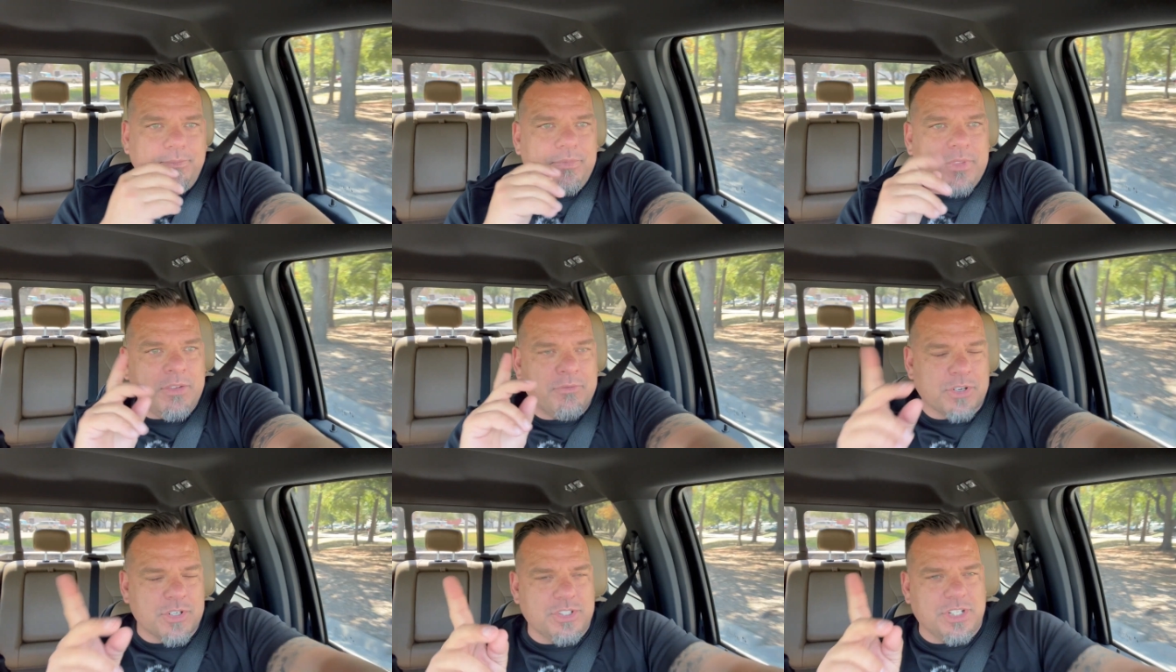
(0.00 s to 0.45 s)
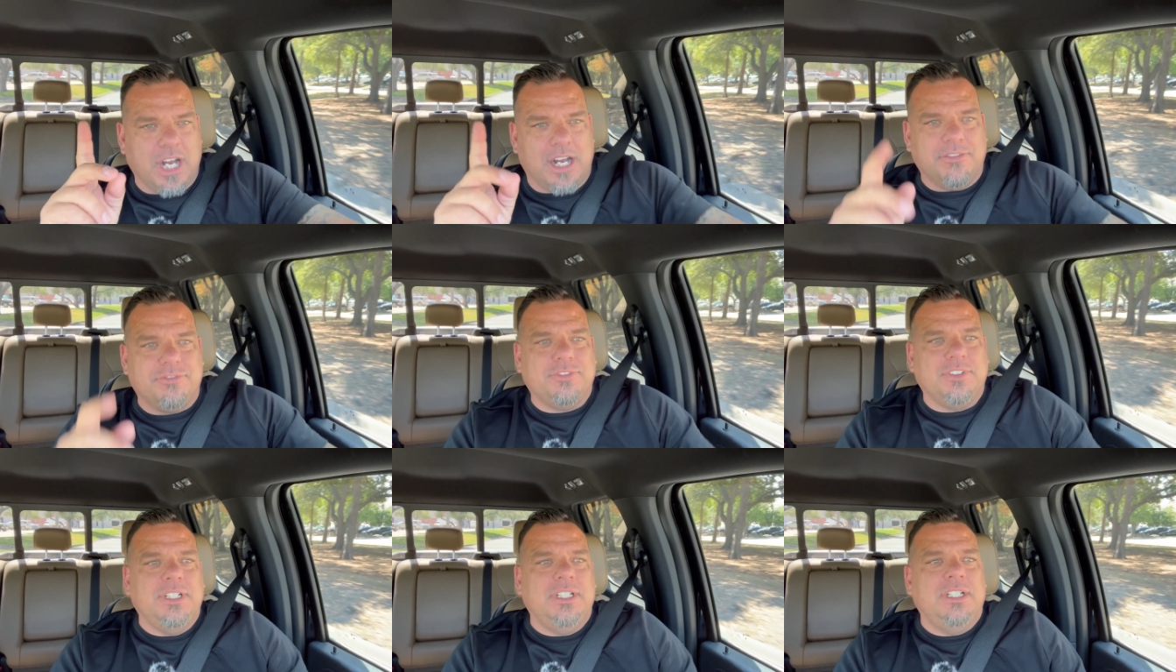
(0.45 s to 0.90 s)
First
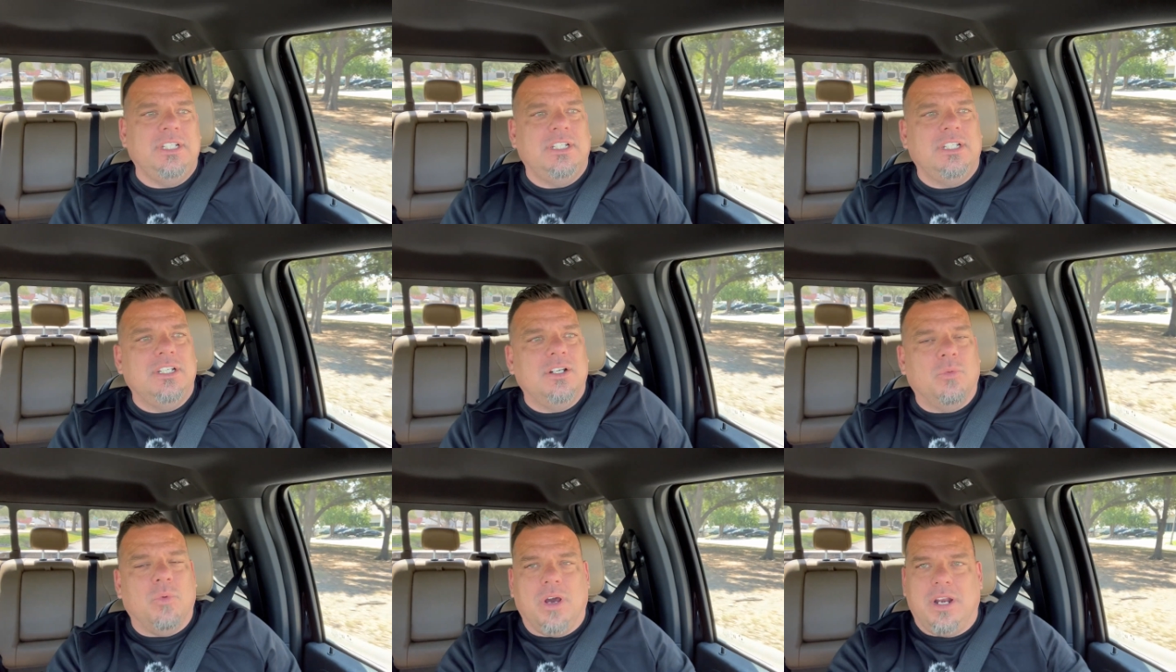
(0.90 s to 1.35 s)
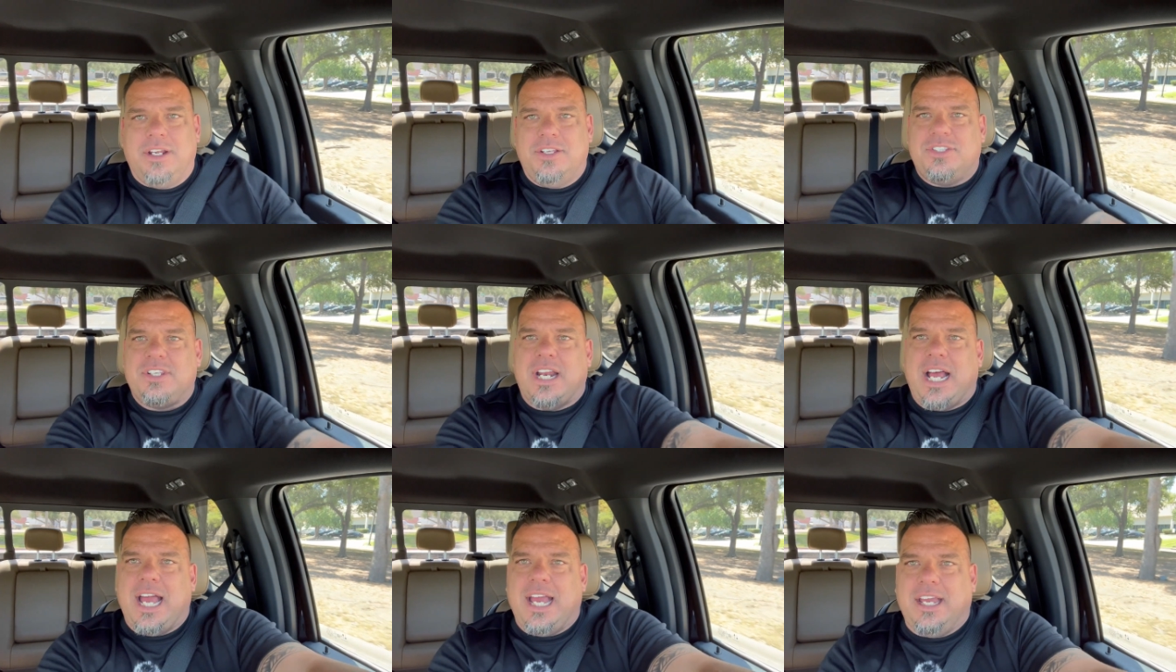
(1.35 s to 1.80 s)
off, what
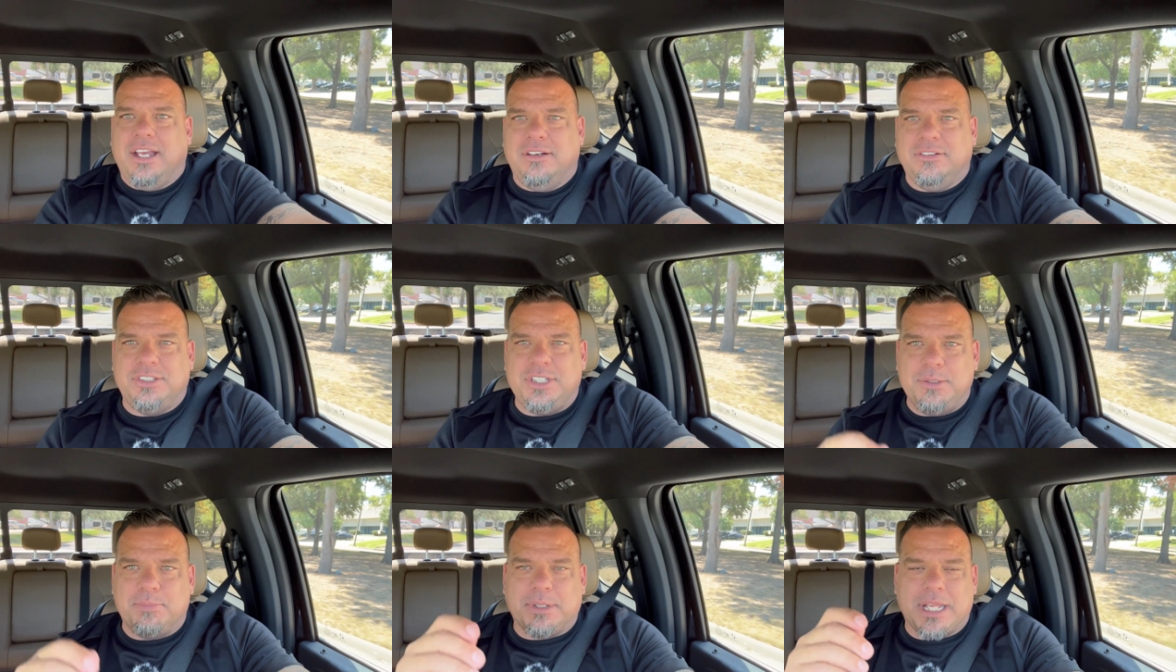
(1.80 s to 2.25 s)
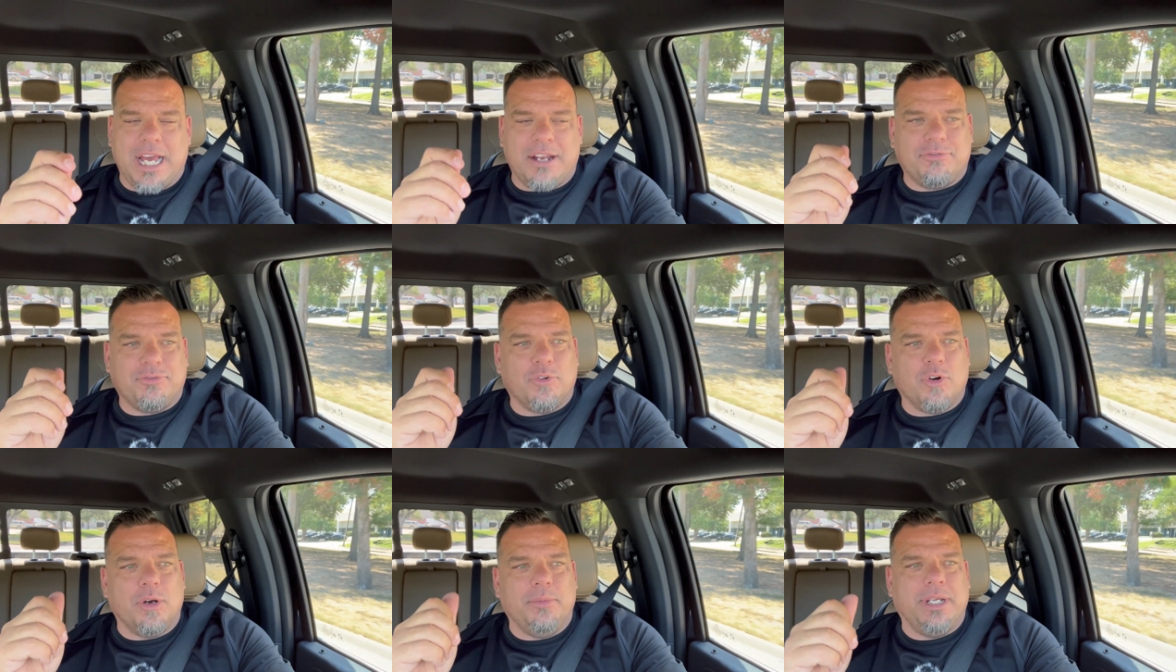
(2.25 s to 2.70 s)
is an IoT
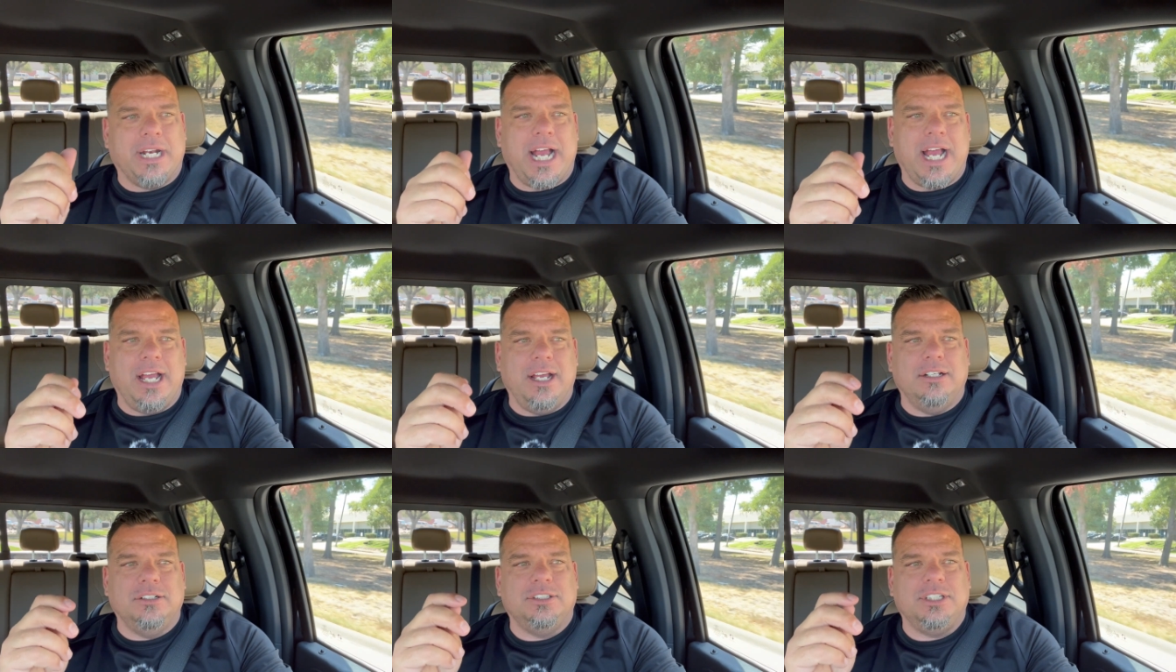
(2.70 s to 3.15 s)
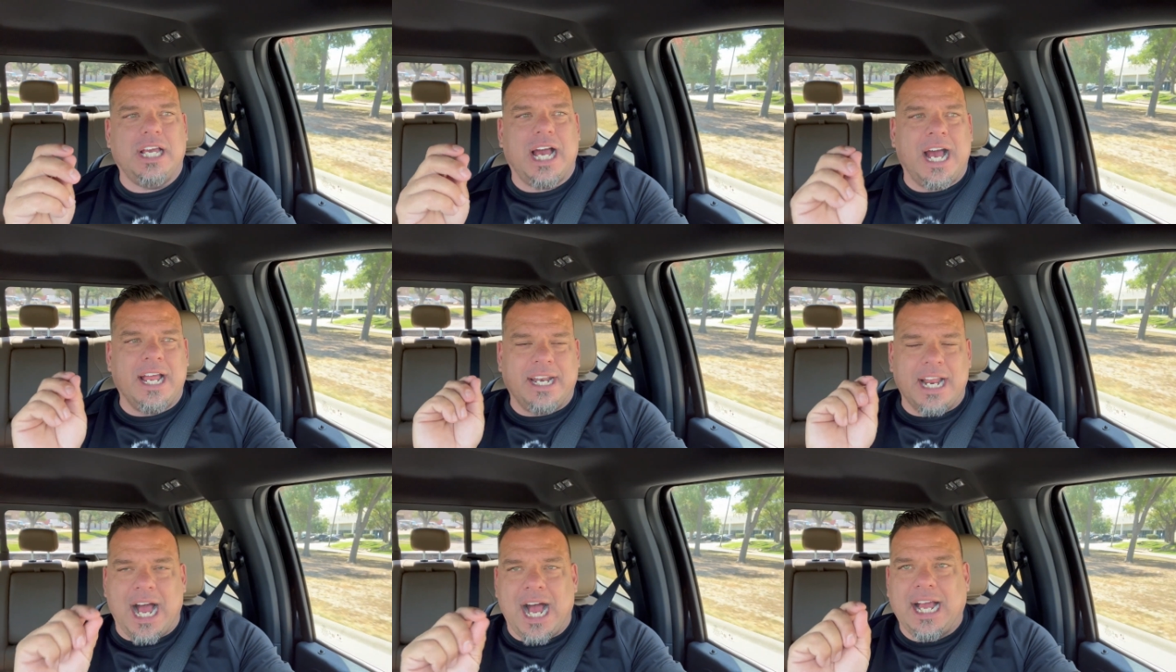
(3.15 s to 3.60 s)
platform? An IoT,
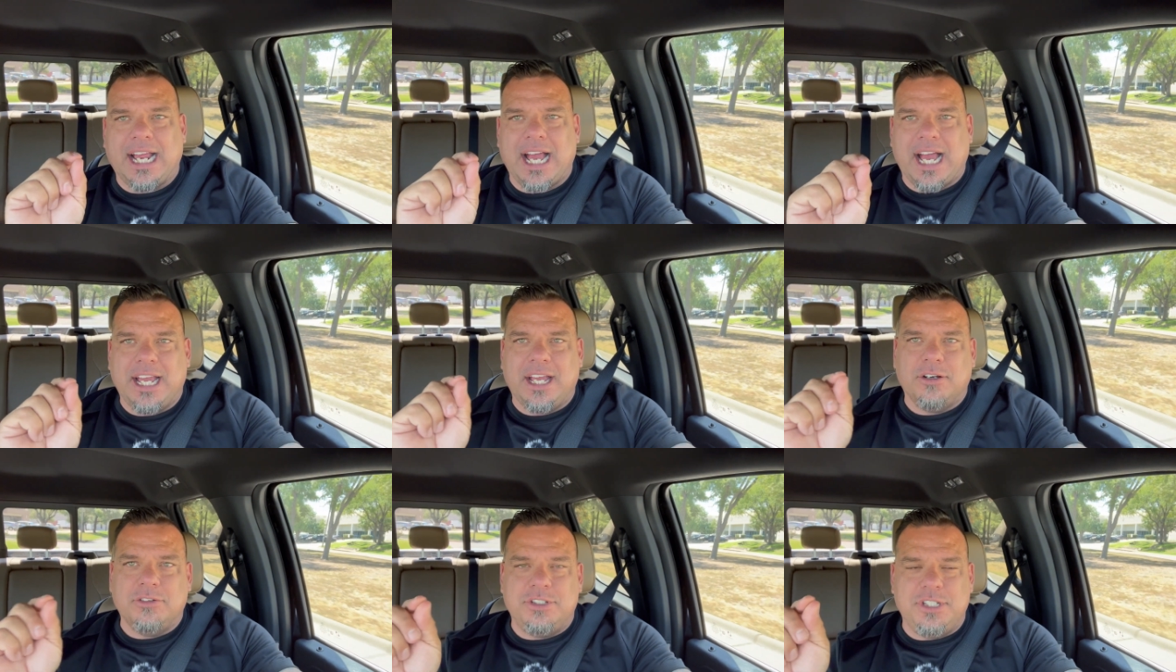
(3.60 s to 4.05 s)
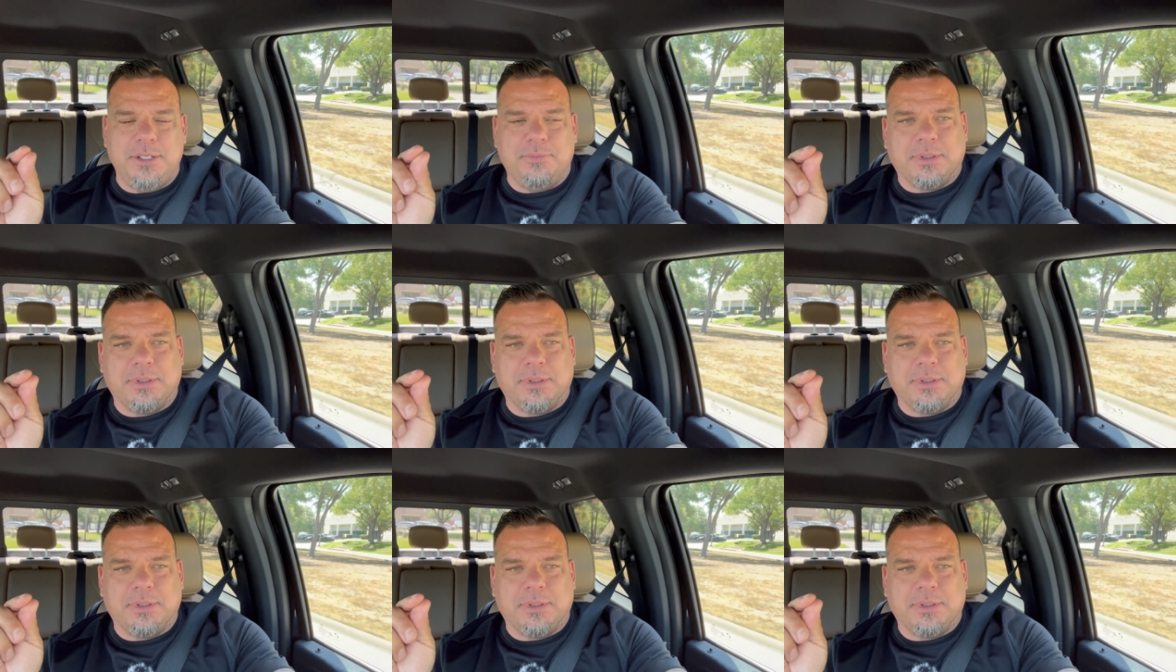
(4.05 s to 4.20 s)
an IIoT